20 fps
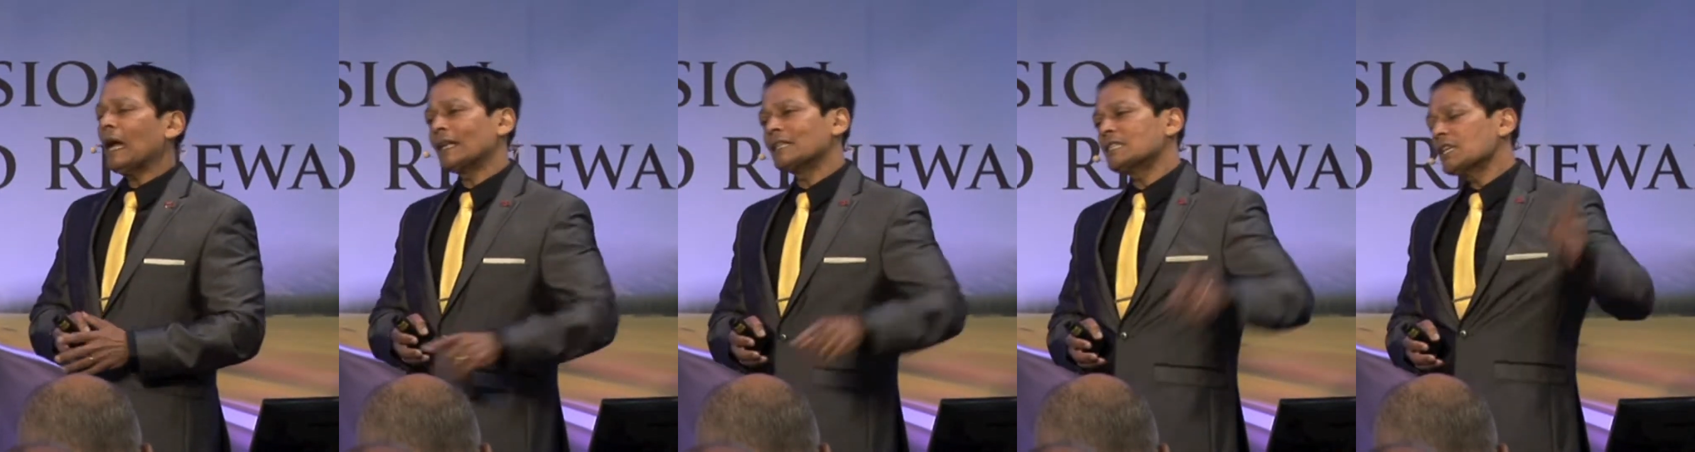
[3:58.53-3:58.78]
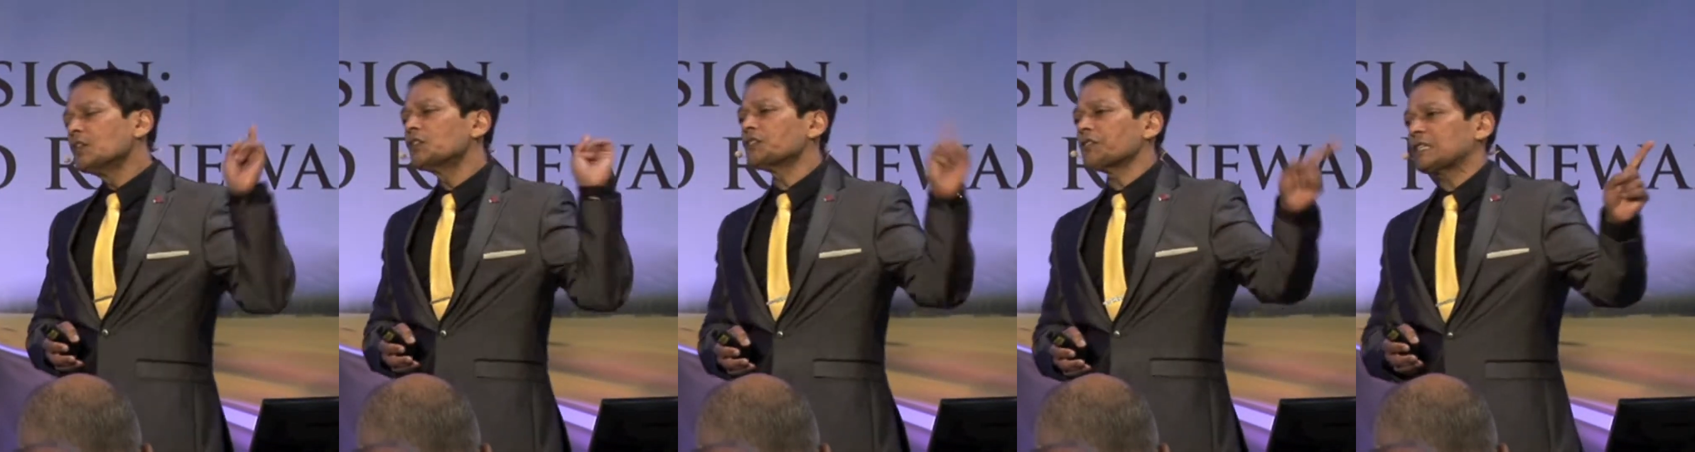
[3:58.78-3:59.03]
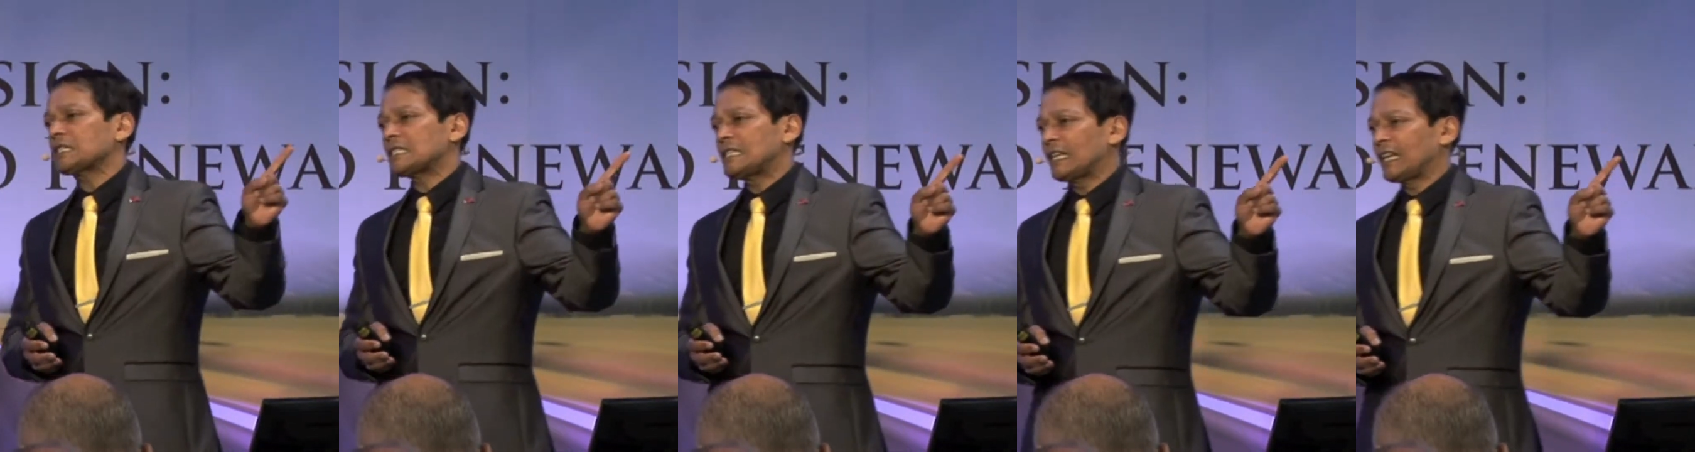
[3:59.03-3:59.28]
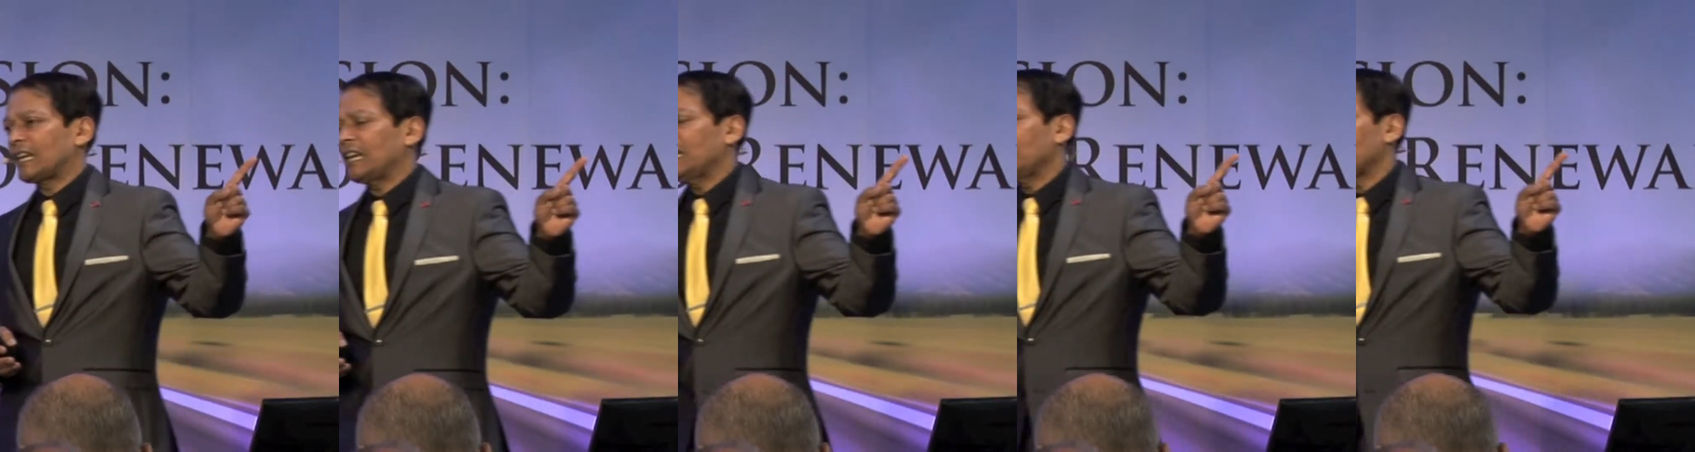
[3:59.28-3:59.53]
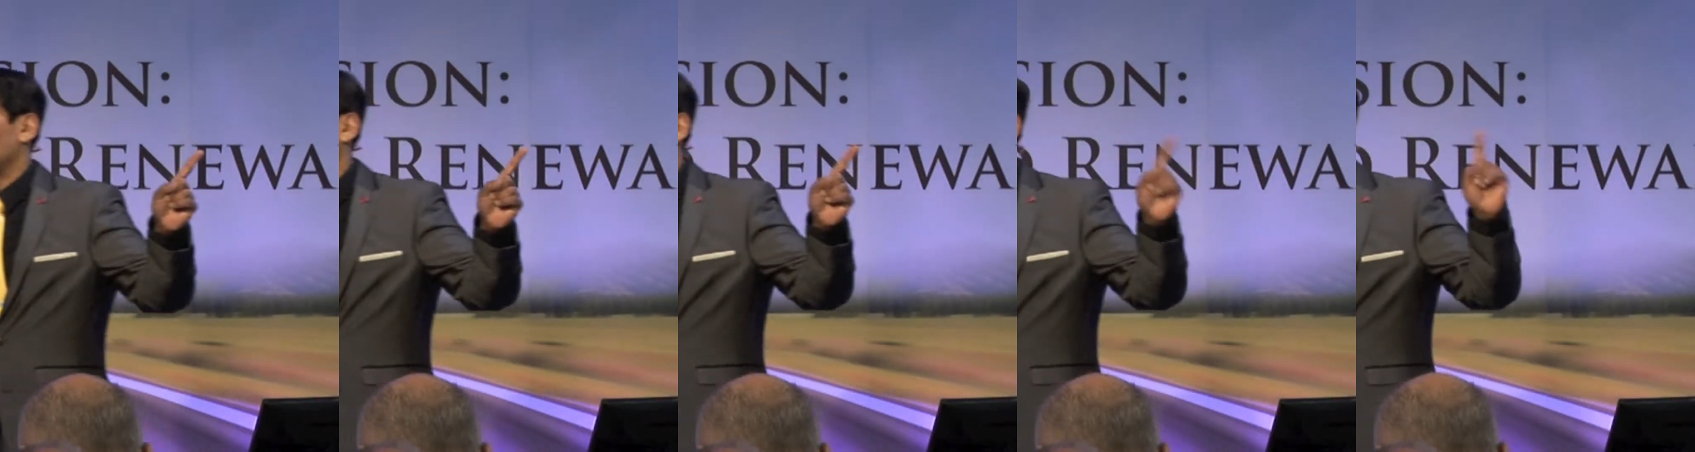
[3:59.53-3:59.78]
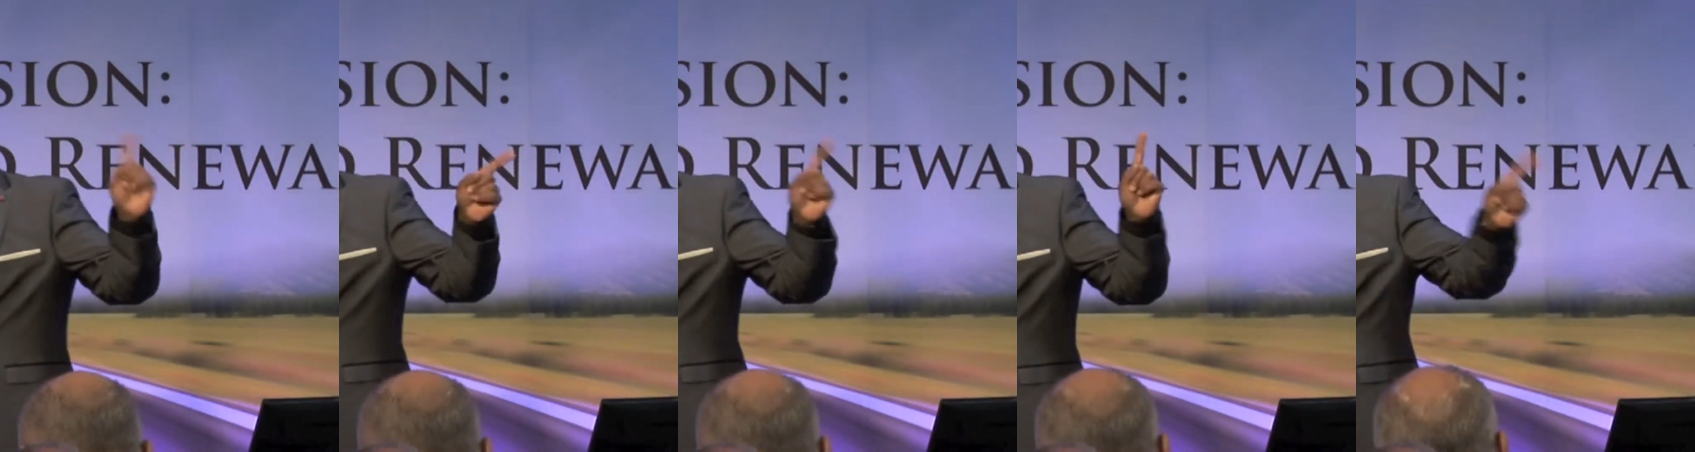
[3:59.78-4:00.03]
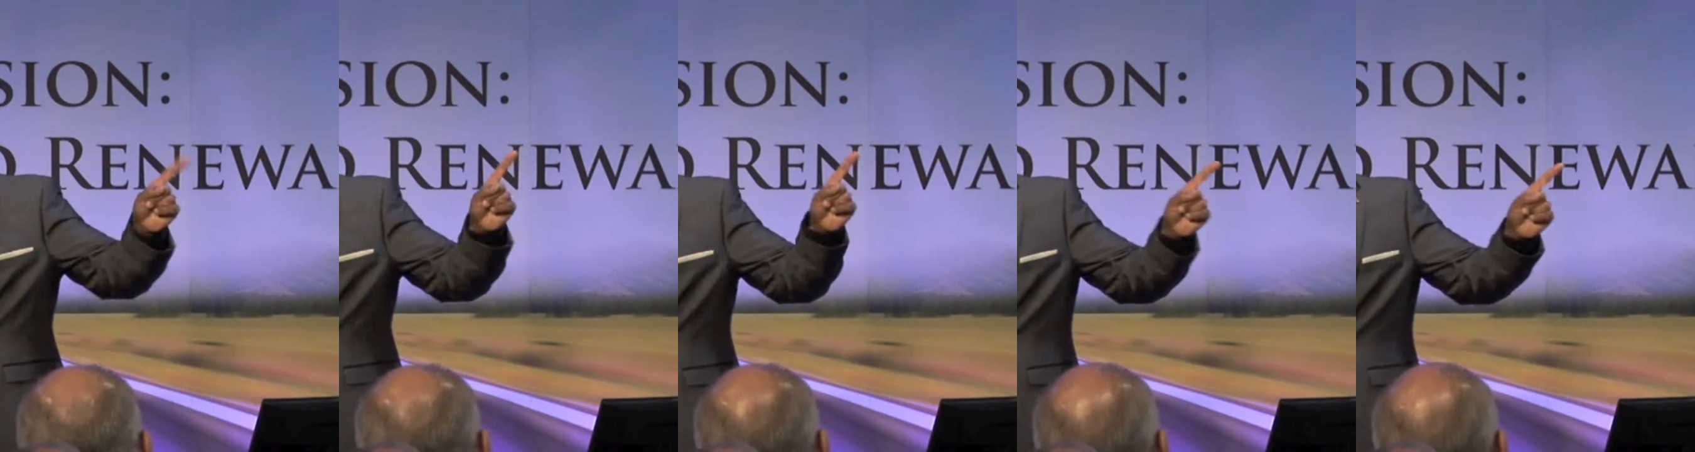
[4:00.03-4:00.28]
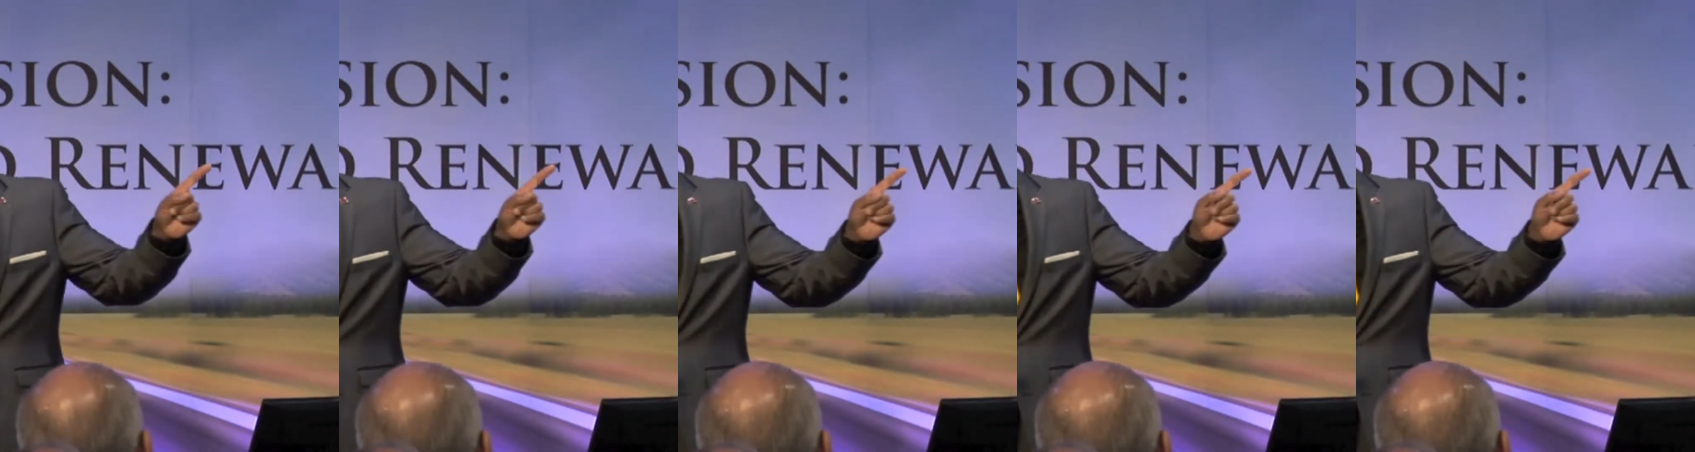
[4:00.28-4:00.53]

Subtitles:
And it's interesting, Apple's CEO